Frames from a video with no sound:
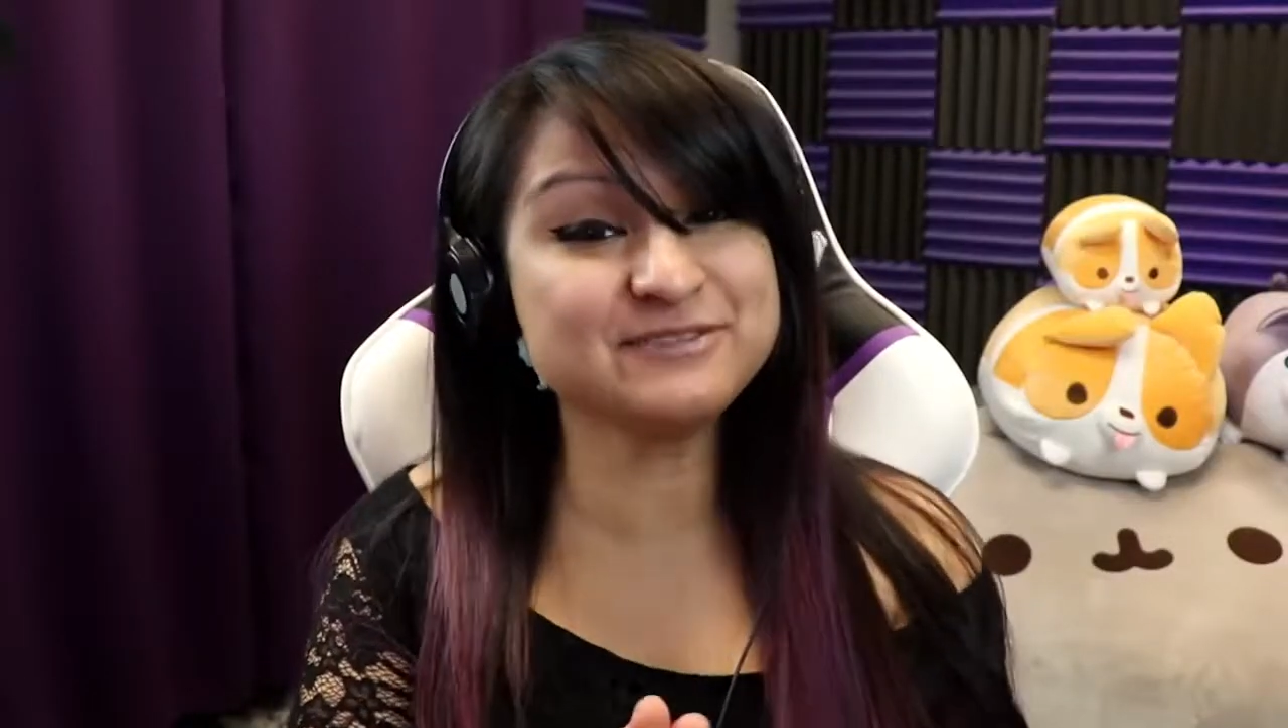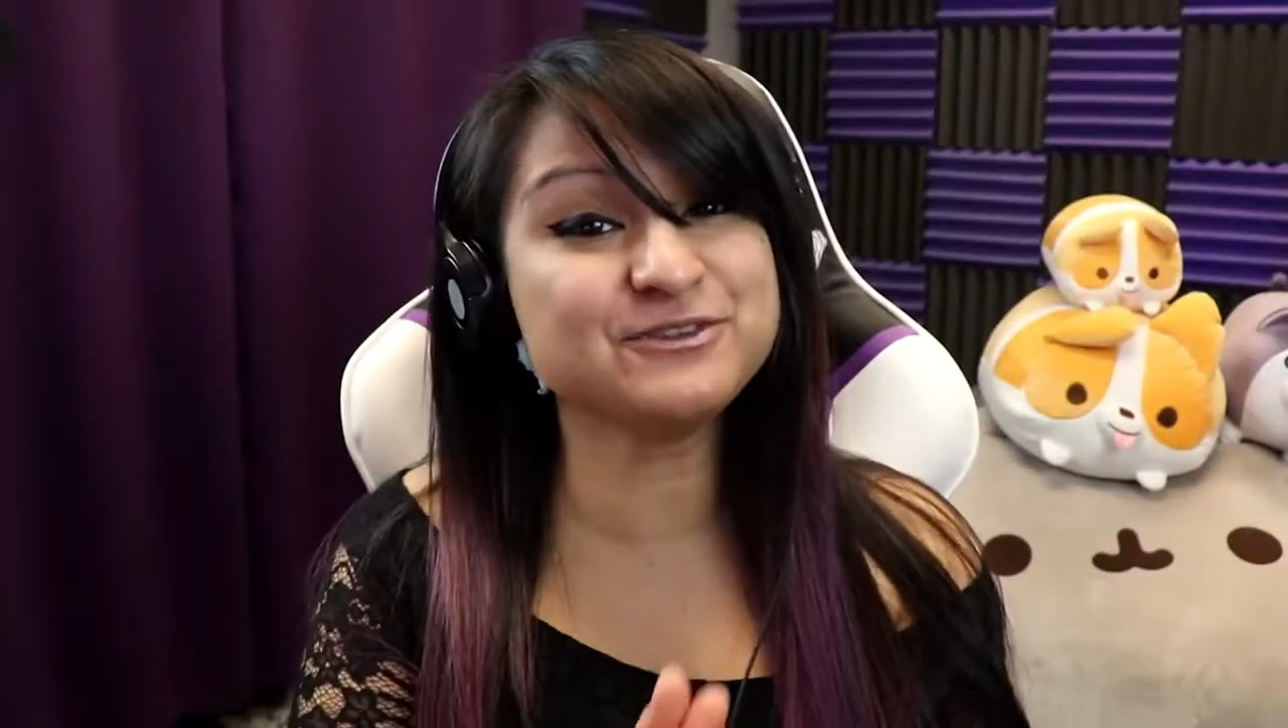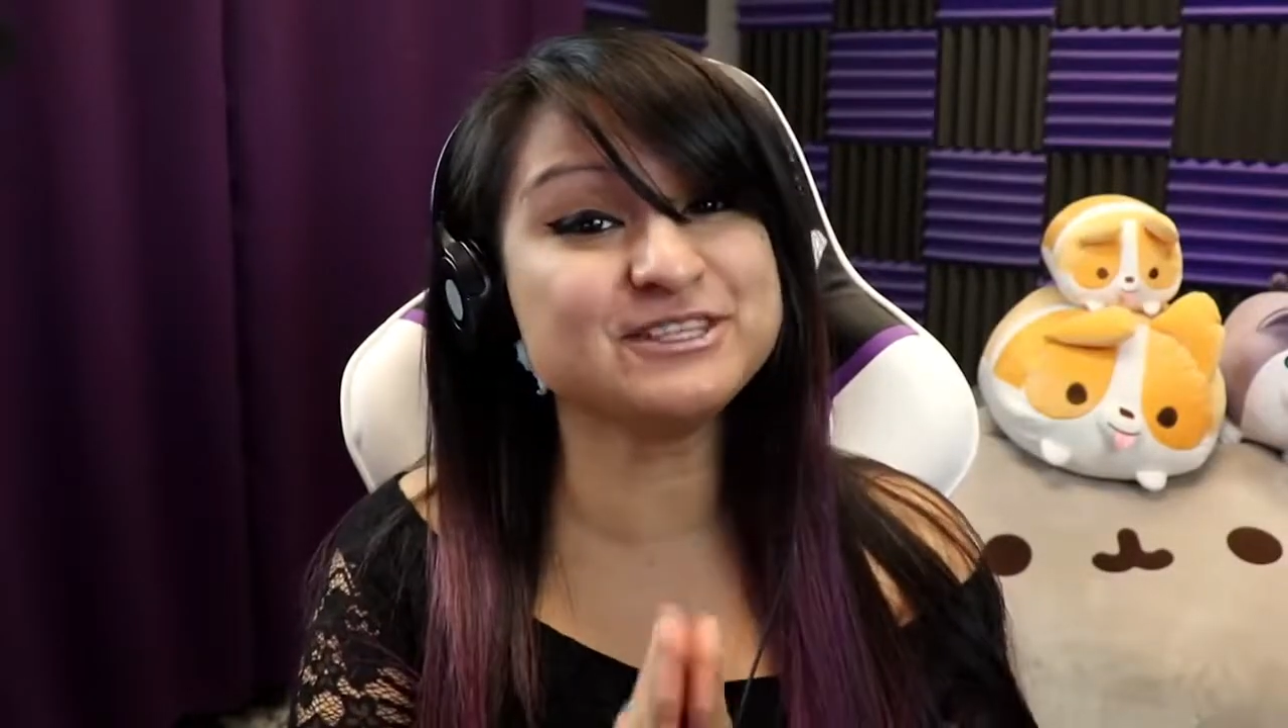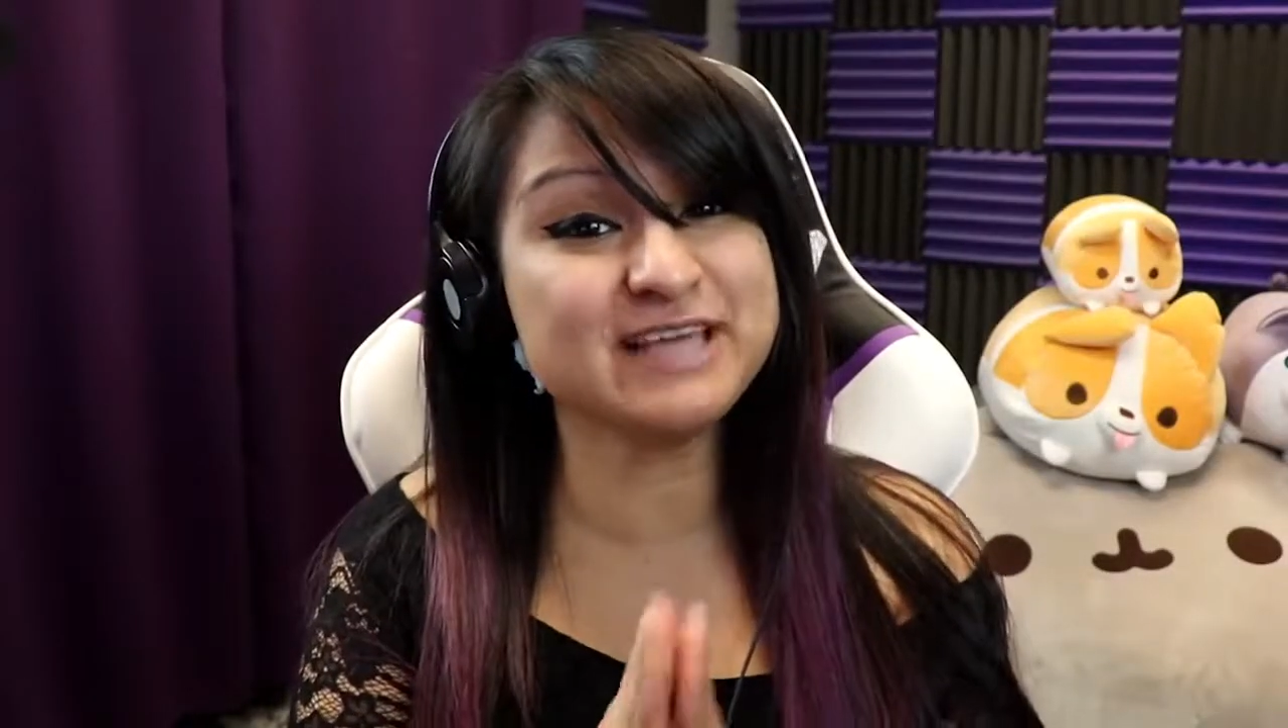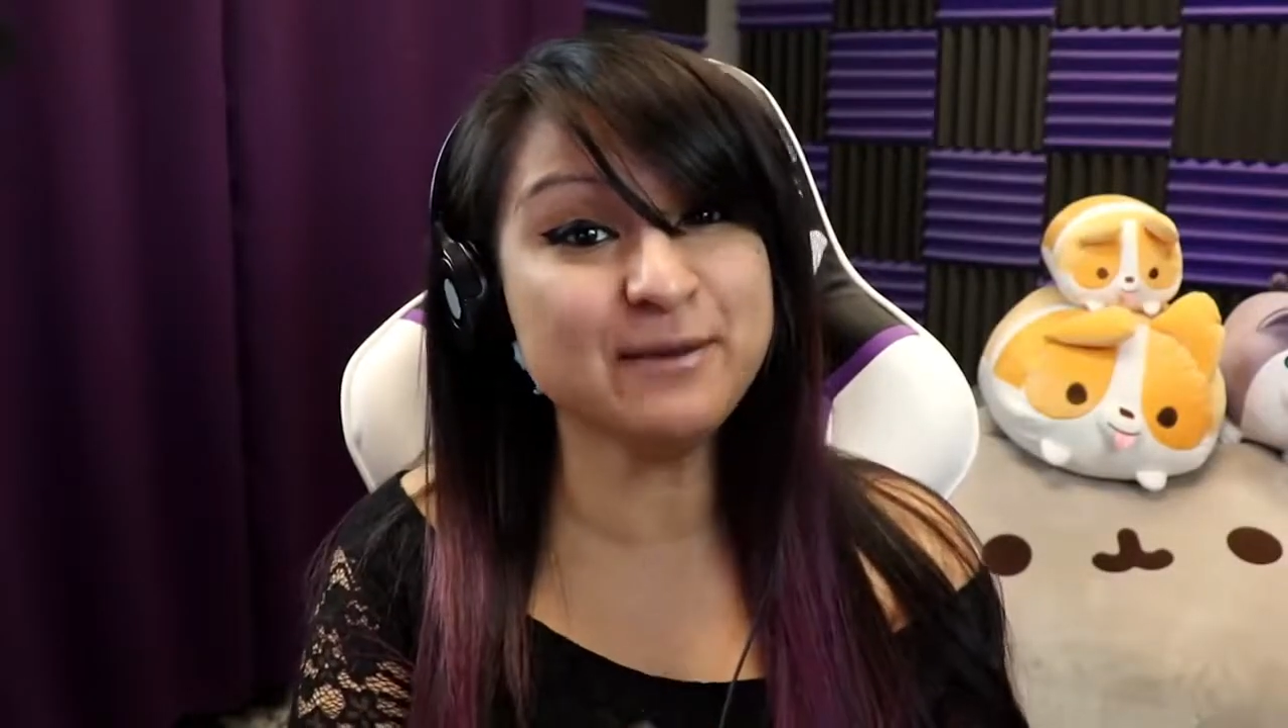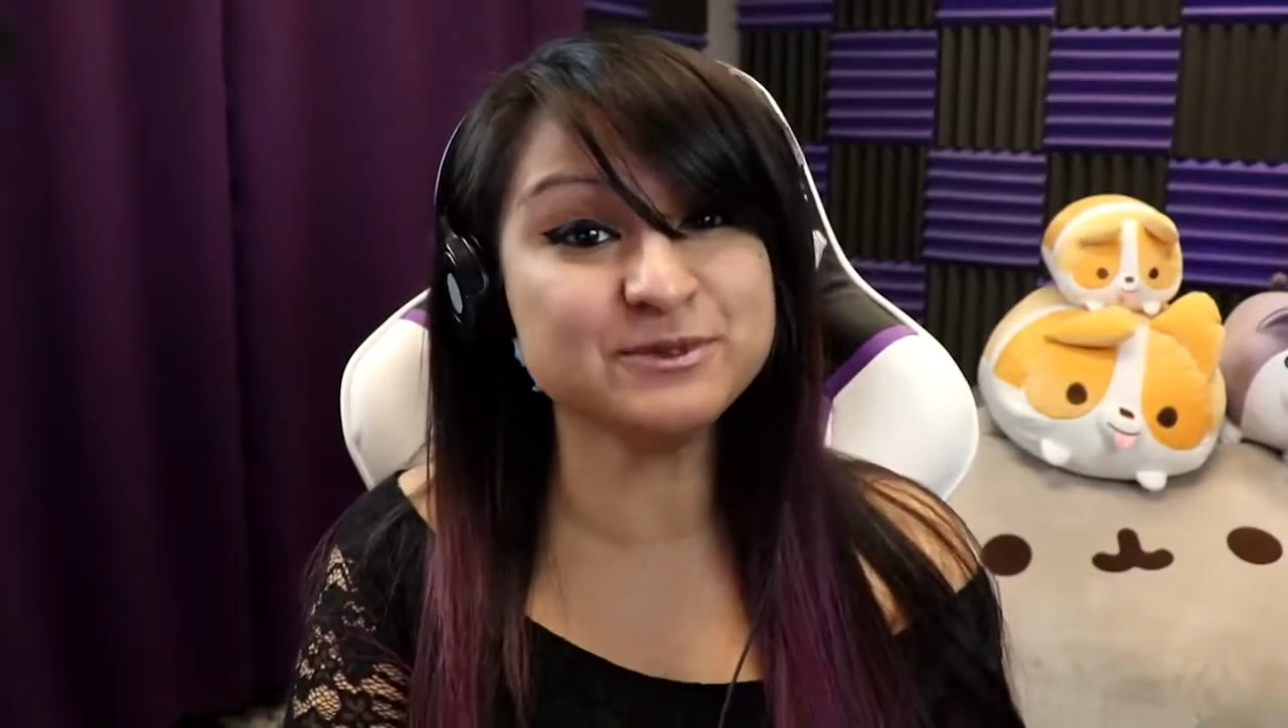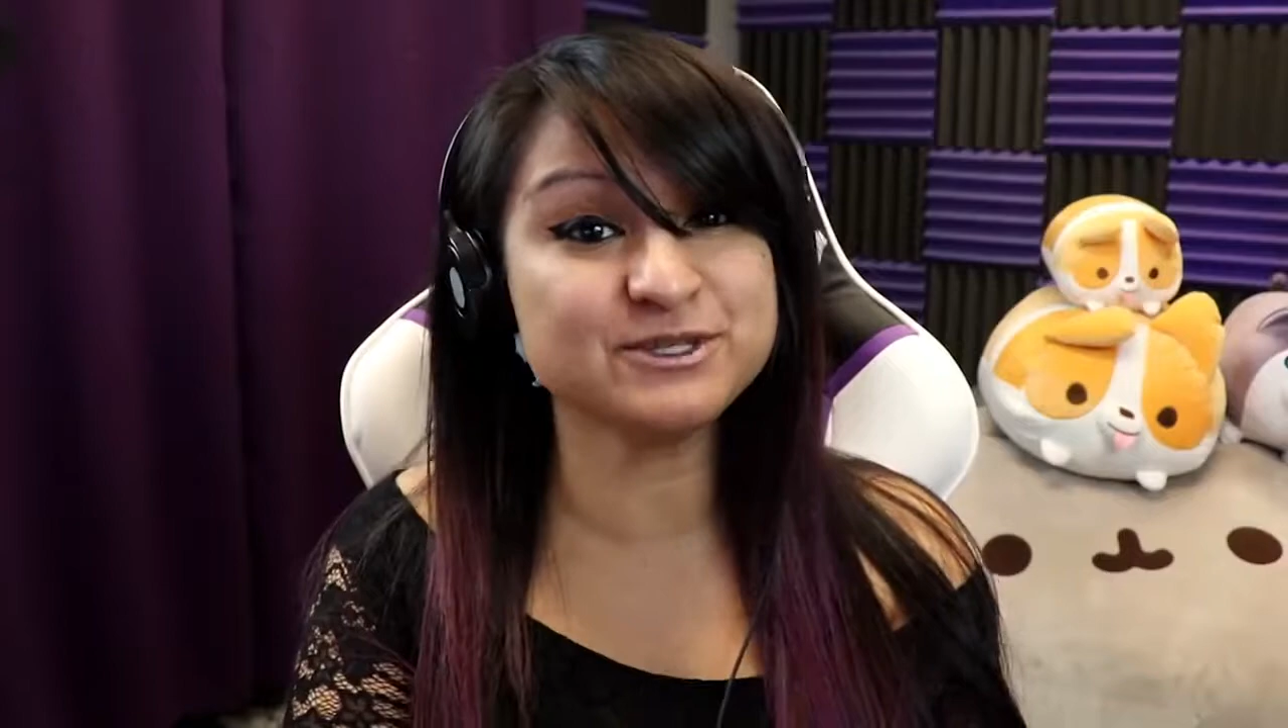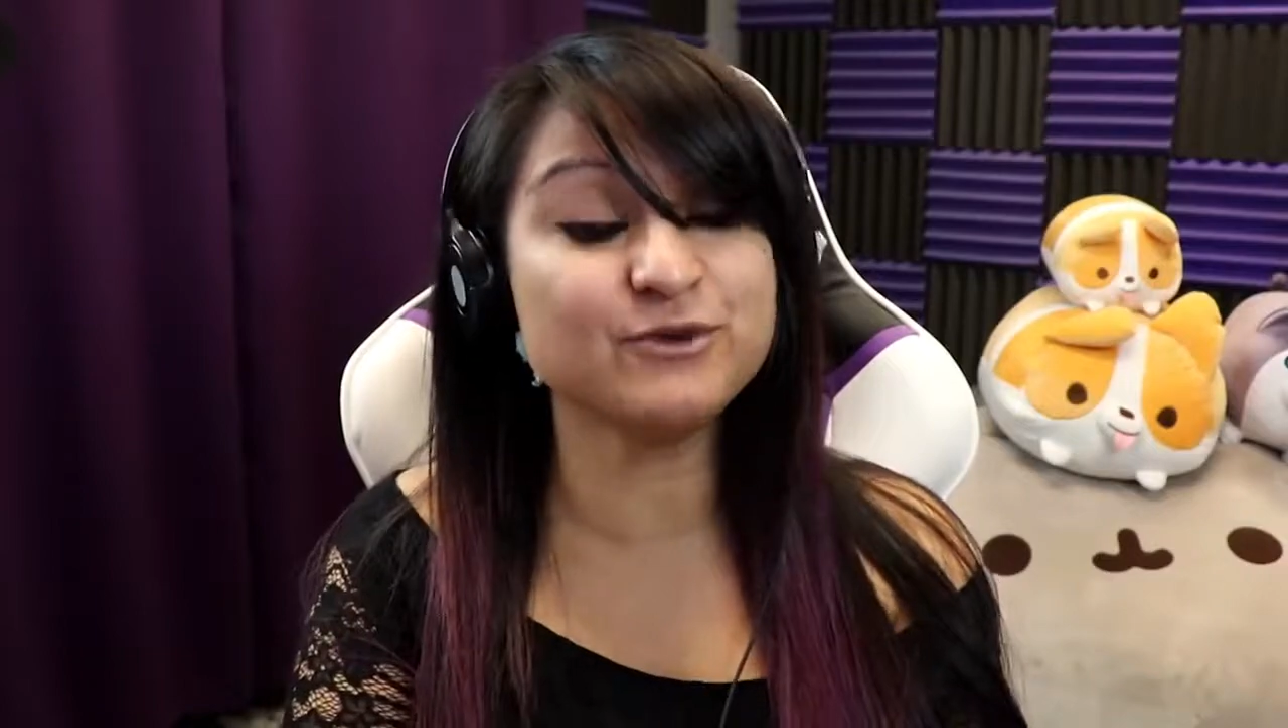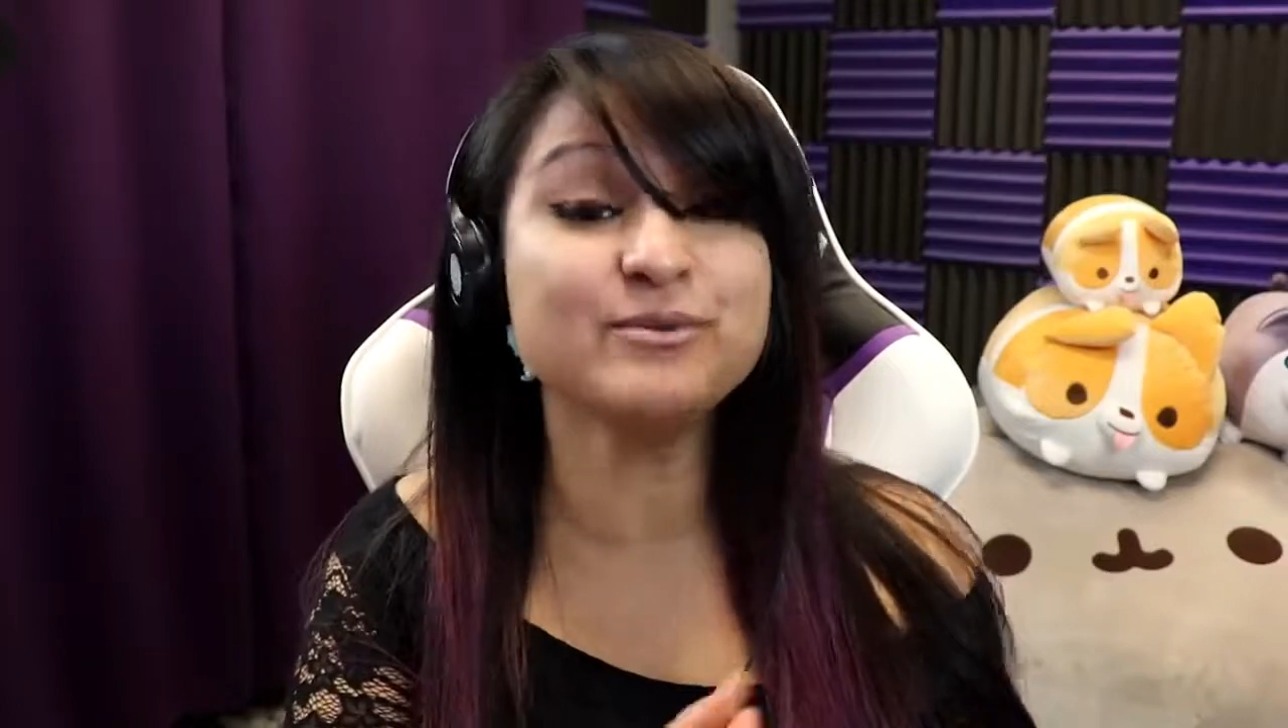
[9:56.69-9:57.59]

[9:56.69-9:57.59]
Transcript: for this episode.